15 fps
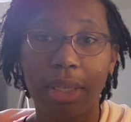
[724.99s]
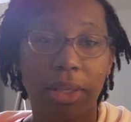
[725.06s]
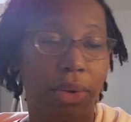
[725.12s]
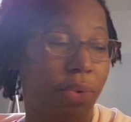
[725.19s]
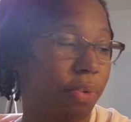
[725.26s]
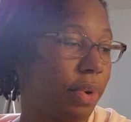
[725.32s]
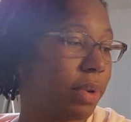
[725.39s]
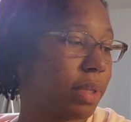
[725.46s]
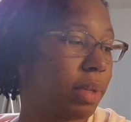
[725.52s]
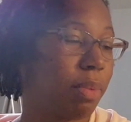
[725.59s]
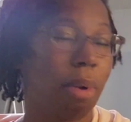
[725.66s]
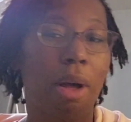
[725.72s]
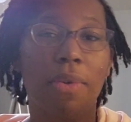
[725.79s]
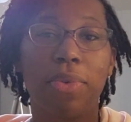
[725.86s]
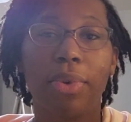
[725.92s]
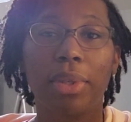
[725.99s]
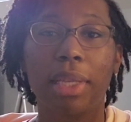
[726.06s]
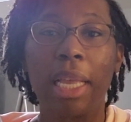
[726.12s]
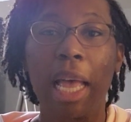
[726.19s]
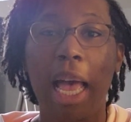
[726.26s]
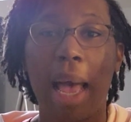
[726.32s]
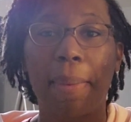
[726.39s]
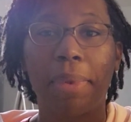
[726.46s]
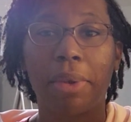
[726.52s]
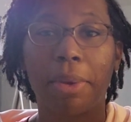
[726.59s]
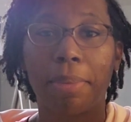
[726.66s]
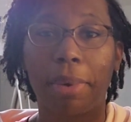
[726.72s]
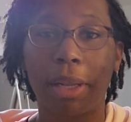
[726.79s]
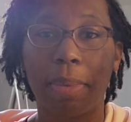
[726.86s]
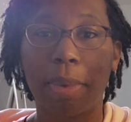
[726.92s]
These are frozen waffles. I'm just going
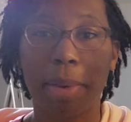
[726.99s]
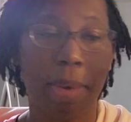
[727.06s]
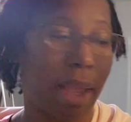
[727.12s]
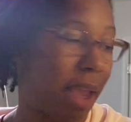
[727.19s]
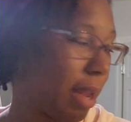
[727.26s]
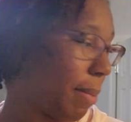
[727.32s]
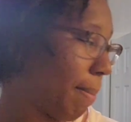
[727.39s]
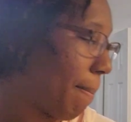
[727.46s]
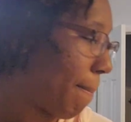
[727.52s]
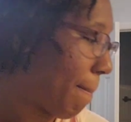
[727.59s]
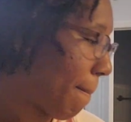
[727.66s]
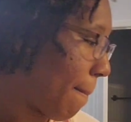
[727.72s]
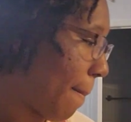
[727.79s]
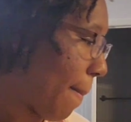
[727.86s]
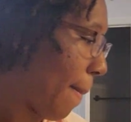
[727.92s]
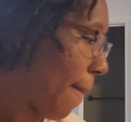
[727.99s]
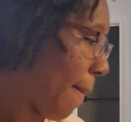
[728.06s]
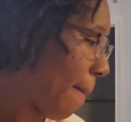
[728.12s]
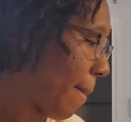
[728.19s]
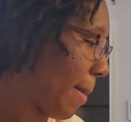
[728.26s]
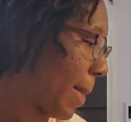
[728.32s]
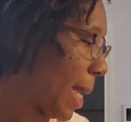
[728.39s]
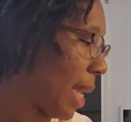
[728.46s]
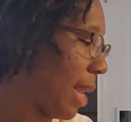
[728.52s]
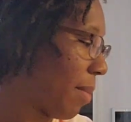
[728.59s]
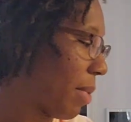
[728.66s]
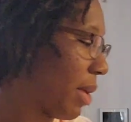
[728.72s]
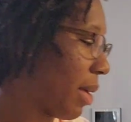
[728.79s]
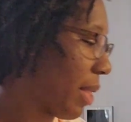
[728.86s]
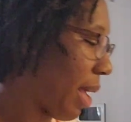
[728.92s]
to put them in a pan and then
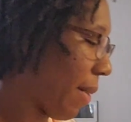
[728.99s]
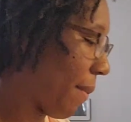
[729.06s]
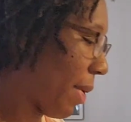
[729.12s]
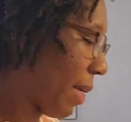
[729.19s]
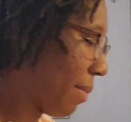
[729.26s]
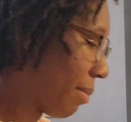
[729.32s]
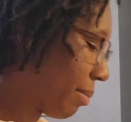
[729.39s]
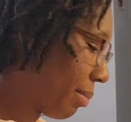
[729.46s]
cook that way.